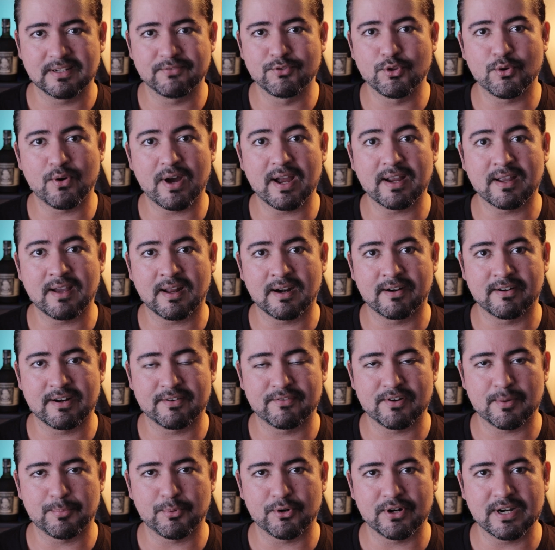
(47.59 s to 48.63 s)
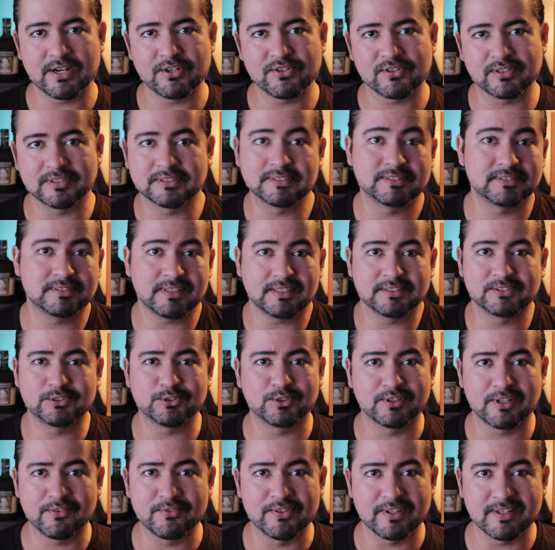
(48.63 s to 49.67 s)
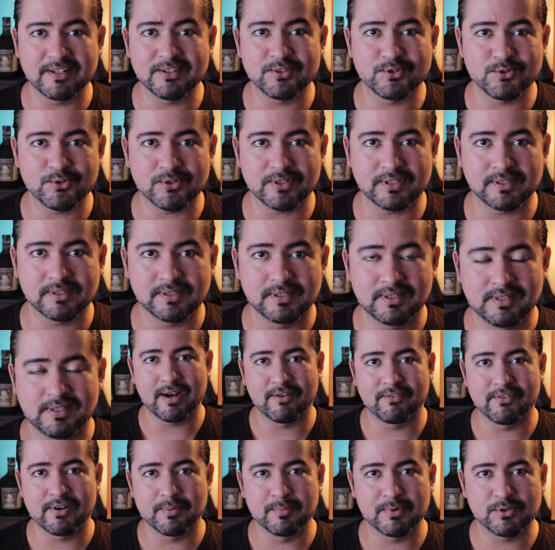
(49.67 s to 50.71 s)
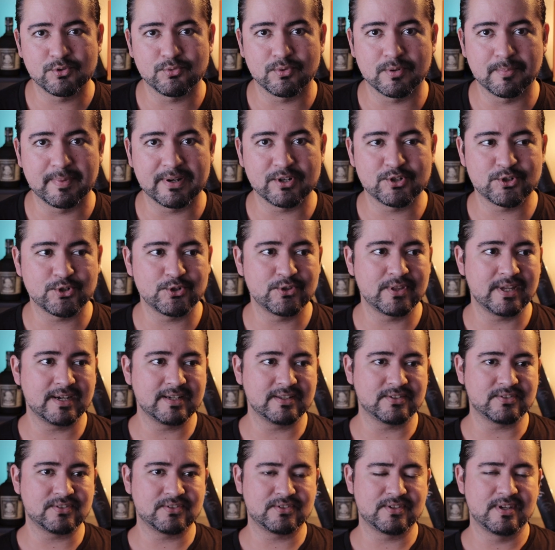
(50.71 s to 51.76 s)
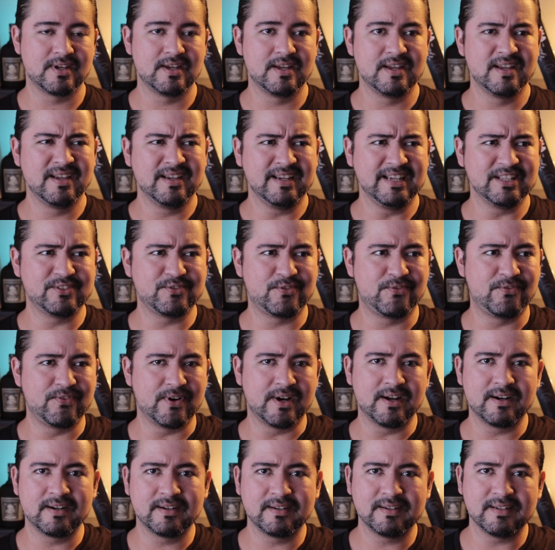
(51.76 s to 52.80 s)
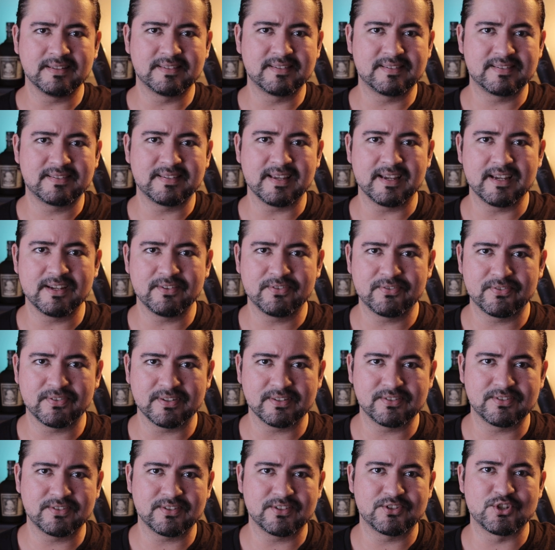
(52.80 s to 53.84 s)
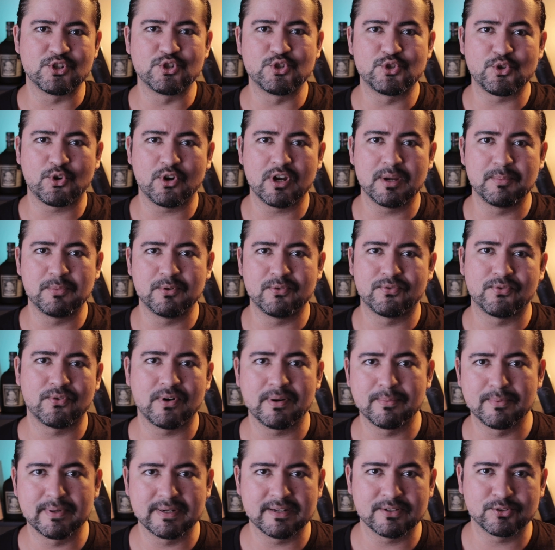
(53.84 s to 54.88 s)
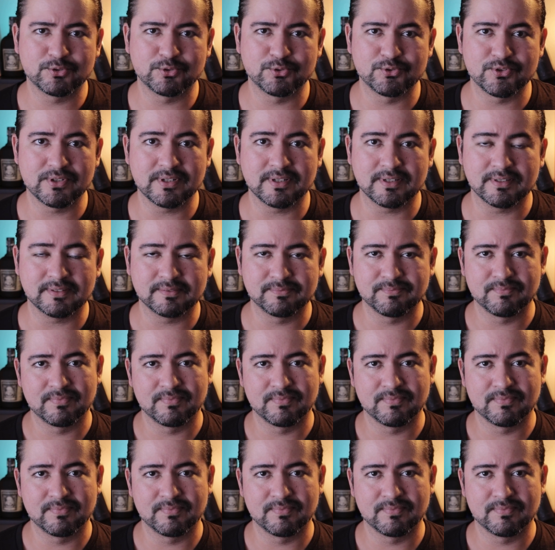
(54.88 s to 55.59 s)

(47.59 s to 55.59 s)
Even though I got out of operations, I still love the industry. I very much want to make sure that it's fun, it's safe, it's enjoyable for everybody else who's in it,